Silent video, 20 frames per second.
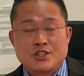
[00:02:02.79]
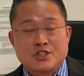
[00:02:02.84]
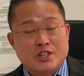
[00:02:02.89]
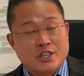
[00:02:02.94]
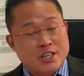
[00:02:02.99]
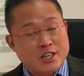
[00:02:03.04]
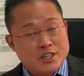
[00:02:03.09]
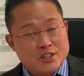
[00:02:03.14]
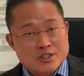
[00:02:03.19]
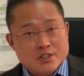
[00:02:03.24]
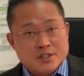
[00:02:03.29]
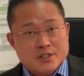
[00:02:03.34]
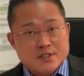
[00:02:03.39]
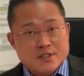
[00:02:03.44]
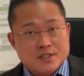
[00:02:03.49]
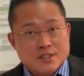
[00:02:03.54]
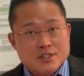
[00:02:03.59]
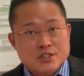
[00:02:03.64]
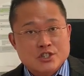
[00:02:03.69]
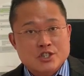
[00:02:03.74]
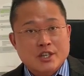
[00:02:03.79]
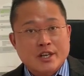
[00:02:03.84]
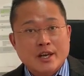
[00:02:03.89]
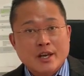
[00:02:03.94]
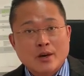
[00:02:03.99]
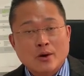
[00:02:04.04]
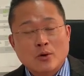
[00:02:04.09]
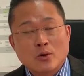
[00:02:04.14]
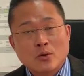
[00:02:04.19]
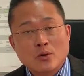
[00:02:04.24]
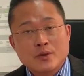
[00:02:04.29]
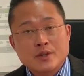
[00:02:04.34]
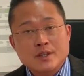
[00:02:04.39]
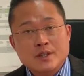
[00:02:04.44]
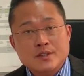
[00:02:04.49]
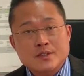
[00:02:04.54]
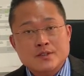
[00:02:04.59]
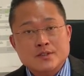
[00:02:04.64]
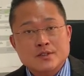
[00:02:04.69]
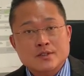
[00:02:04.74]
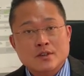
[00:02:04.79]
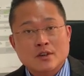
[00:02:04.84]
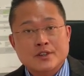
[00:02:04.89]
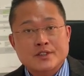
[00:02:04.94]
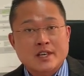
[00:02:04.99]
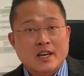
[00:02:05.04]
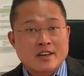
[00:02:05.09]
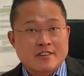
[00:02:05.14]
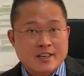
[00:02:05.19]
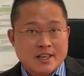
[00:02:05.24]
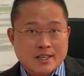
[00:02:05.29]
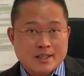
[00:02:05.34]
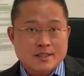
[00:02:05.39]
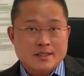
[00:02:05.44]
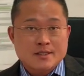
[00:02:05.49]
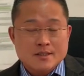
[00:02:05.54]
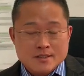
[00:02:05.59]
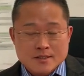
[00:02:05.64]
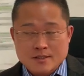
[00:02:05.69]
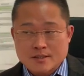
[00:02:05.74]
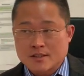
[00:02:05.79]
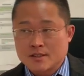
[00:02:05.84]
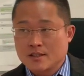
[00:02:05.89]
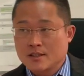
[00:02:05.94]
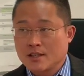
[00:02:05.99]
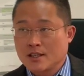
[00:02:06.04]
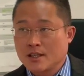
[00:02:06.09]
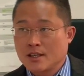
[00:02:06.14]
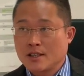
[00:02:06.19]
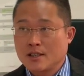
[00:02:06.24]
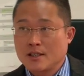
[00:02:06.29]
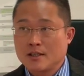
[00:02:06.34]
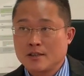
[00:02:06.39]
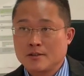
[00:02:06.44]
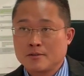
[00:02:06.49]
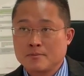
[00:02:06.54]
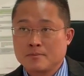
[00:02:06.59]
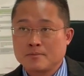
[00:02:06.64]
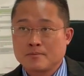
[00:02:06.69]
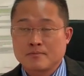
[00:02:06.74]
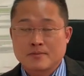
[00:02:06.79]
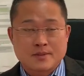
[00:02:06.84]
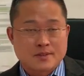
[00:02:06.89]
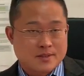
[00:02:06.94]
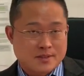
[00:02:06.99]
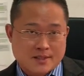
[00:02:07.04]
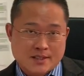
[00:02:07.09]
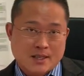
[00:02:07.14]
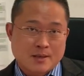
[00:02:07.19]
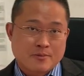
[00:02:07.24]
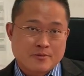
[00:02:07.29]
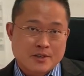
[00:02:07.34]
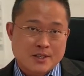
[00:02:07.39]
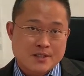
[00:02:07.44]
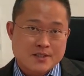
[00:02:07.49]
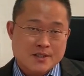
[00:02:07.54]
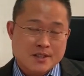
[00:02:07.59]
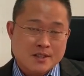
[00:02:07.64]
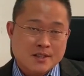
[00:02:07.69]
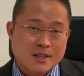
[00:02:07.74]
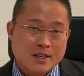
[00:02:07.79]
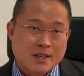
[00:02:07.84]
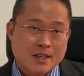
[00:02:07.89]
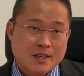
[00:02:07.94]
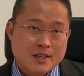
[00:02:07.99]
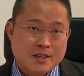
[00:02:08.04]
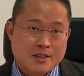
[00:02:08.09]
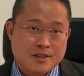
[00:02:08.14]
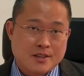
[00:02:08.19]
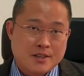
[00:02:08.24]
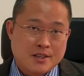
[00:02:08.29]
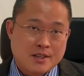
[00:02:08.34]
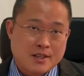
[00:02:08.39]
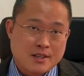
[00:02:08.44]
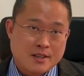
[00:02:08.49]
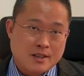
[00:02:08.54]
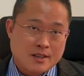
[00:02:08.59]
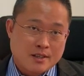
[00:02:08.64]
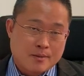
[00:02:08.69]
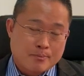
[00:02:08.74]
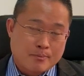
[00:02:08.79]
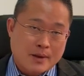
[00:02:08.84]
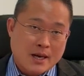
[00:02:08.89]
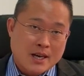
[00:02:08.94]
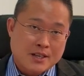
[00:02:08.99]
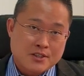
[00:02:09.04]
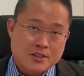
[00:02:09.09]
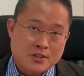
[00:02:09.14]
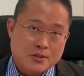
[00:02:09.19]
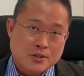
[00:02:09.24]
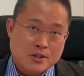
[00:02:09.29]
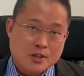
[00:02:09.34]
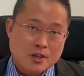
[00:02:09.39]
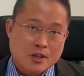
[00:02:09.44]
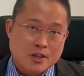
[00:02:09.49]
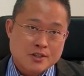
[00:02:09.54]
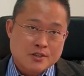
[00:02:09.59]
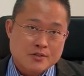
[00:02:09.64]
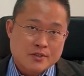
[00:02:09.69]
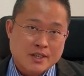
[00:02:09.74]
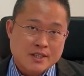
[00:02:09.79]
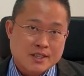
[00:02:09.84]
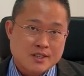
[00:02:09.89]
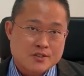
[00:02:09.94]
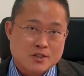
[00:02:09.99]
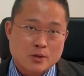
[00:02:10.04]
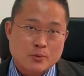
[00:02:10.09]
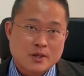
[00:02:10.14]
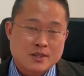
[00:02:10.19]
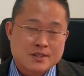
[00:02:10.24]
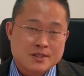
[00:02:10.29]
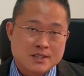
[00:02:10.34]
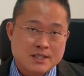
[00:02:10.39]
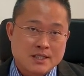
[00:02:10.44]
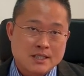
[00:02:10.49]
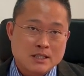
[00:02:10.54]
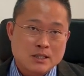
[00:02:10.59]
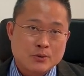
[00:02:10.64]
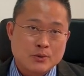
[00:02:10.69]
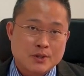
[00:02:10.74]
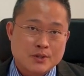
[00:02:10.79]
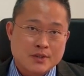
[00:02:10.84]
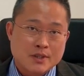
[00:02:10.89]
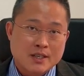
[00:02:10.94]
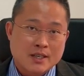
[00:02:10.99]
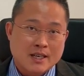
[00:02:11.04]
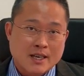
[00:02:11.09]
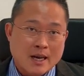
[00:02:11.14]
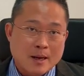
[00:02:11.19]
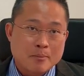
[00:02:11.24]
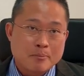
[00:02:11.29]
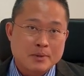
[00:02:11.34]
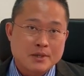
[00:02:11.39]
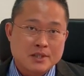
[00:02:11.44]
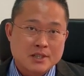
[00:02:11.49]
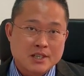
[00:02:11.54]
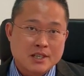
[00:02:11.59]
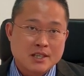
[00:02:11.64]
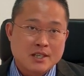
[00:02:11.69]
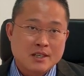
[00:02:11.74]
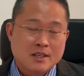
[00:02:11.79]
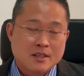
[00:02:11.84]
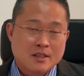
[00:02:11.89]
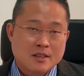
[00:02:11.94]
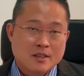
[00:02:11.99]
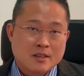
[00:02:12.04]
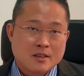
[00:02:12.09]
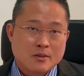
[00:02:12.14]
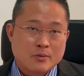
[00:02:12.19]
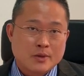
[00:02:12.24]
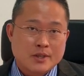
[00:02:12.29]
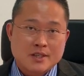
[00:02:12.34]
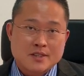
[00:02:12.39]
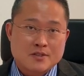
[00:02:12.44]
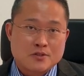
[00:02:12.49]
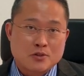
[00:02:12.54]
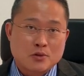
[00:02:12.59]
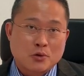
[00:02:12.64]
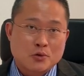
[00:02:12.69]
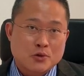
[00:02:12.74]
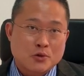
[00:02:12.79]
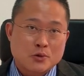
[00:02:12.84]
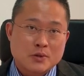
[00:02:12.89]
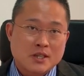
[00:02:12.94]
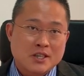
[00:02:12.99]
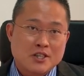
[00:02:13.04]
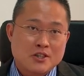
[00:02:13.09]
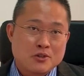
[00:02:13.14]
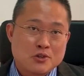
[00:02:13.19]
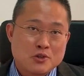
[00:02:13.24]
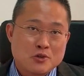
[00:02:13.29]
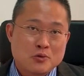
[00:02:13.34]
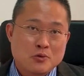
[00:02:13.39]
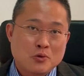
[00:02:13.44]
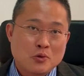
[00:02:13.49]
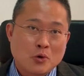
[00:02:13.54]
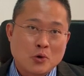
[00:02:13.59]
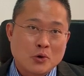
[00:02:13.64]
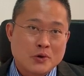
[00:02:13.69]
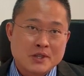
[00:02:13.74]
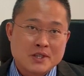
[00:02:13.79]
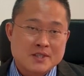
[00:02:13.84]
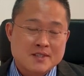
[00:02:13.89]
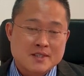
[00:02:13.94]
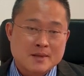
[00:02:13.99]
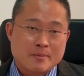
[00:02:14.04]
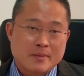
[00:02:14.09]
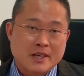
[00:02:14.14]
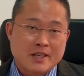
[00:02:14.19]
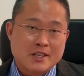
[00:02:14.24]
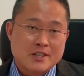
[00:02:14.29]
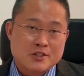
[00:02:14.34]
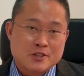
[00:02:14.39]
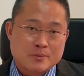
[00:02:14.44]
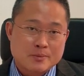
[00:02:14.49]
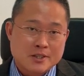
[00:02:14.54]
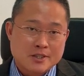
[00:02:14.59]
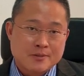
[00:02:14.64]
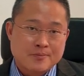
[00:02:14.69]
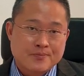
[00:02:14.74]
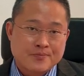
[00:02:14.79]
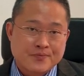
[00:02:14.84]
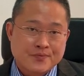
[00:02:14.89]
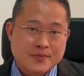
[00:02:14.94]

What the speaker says: Changes in shareholders or directors, same reason. The party to the contract does not want to deal with a company where there's totally new owners and management.